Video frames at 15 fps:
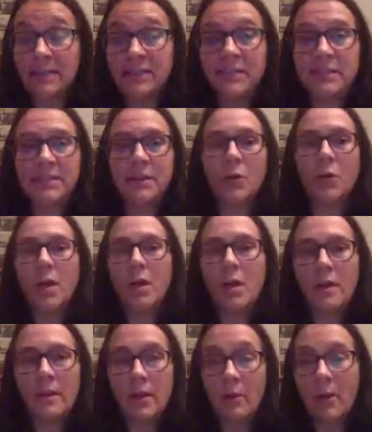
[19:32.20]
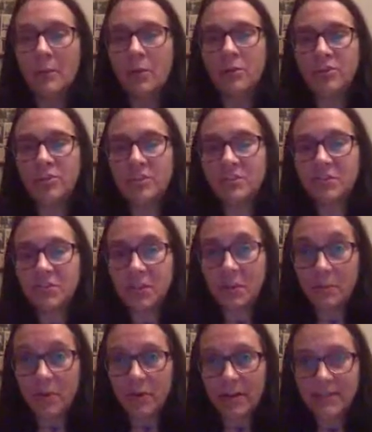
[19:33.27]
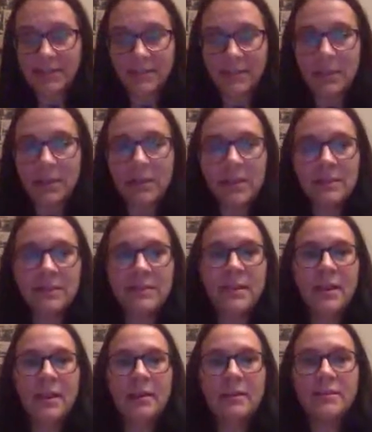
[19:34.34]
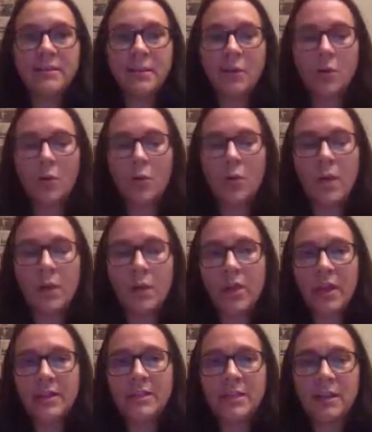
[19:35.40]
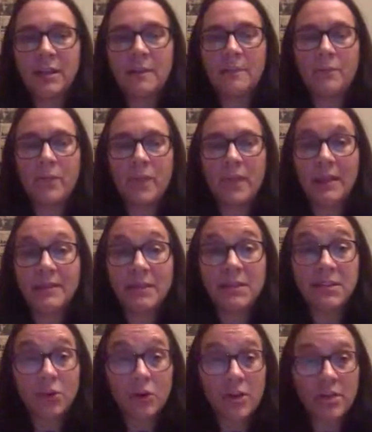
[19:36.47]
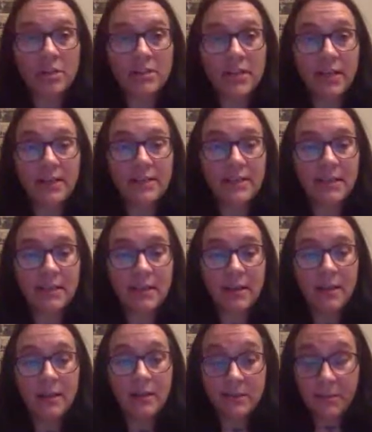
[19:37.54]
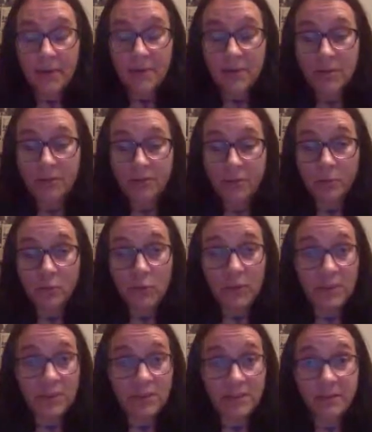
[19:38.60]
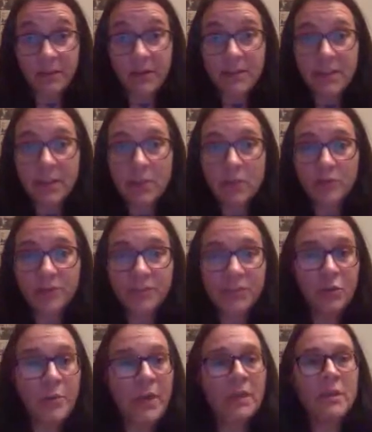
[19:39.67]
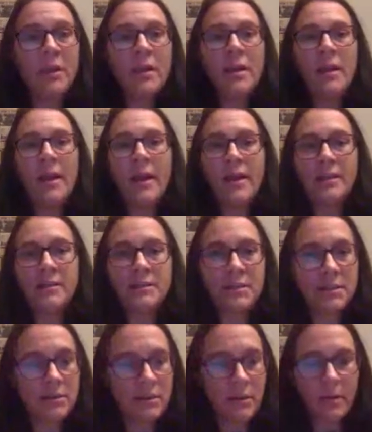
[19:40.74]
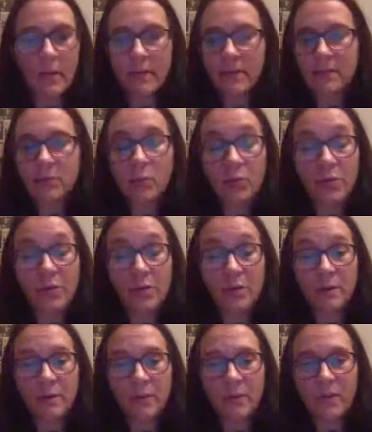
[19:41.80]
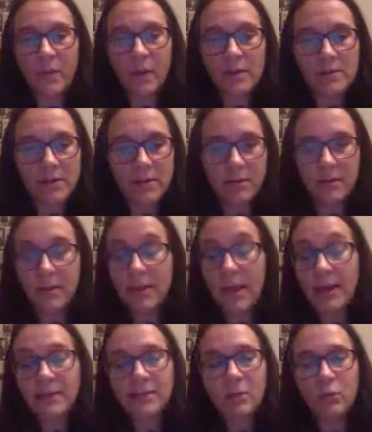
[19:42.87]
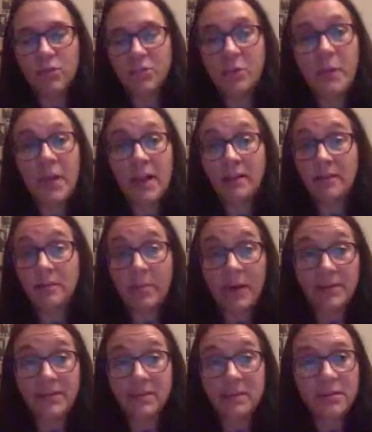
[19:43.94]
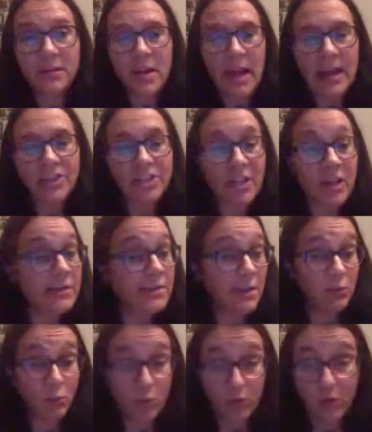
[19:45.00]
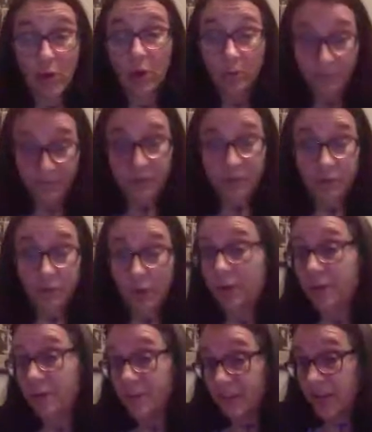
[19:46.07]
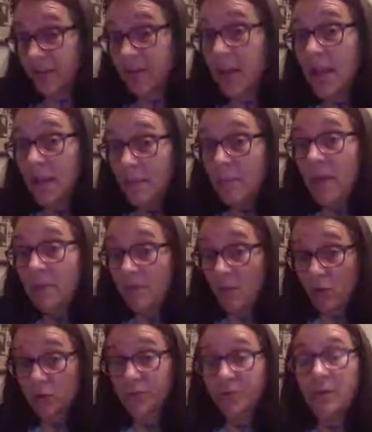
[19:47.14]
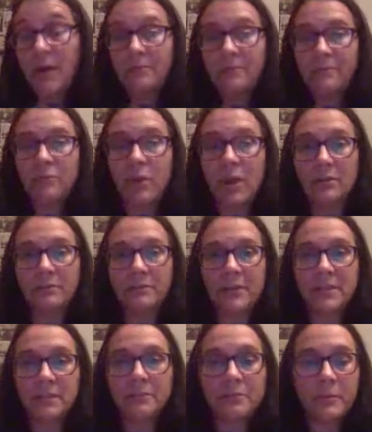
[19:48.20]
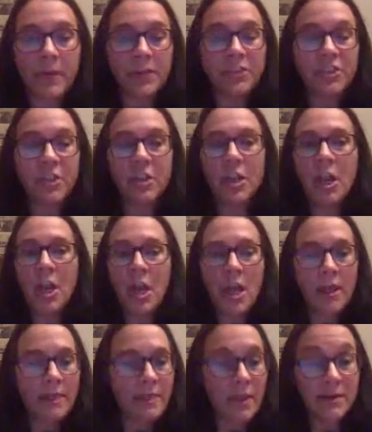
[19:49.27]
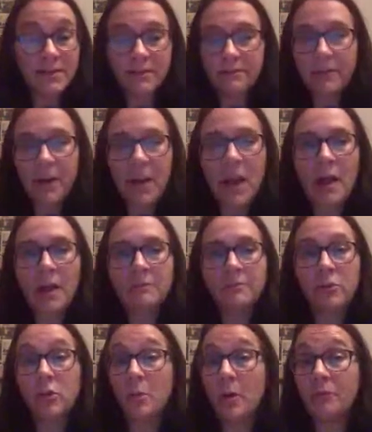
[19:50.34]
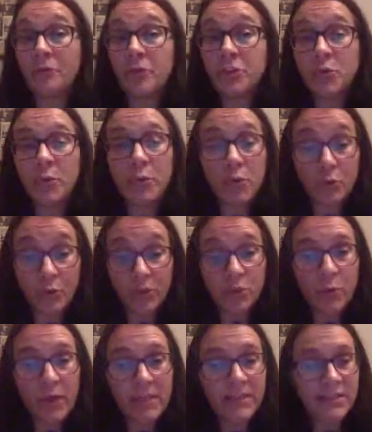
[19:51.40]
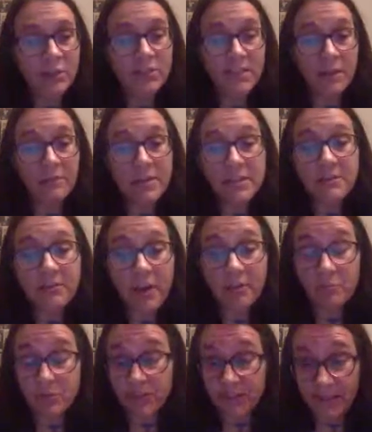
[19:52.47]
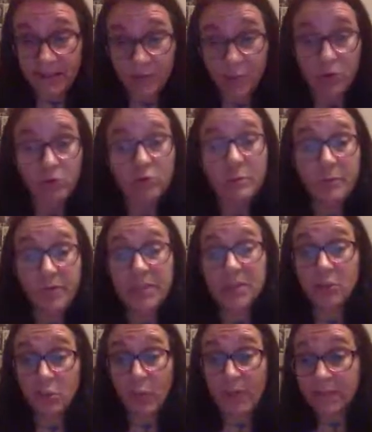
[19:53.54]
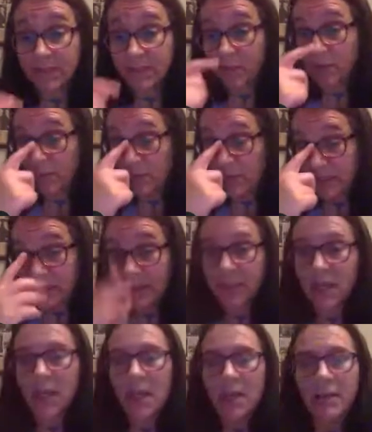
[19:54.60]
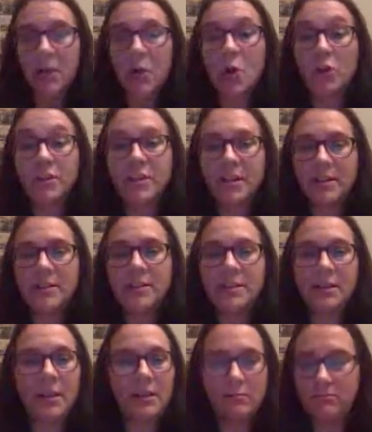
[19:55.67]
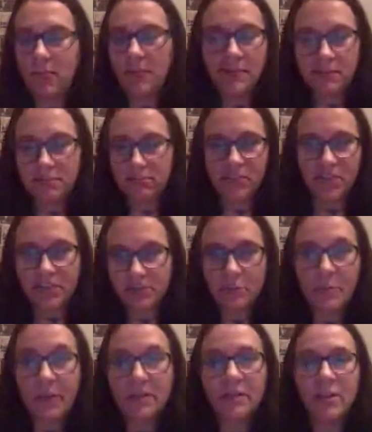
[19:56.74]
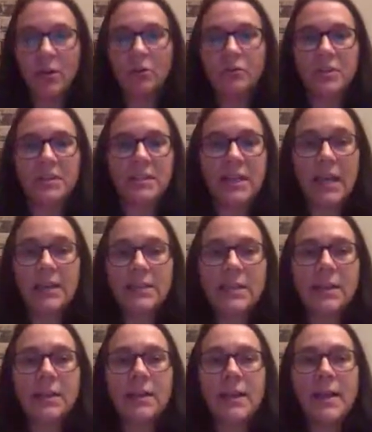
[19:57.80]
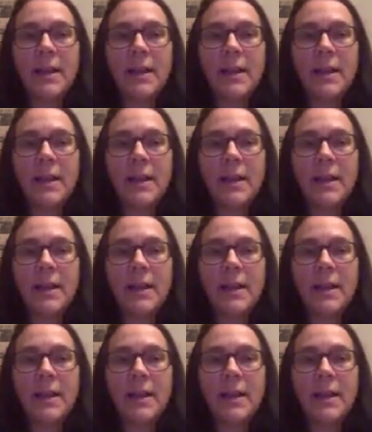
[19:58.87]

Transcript: So now I'm going just to summarize the learnings. So we know that getting historical data, especially from Twitter, is very time consuming, and the data was dominated by certain hashtags that would obscure others that maybe also have relevant information. There's a very high volume of retweets, so 75% were repeated tweets. So it means that the content is just repeated over the data.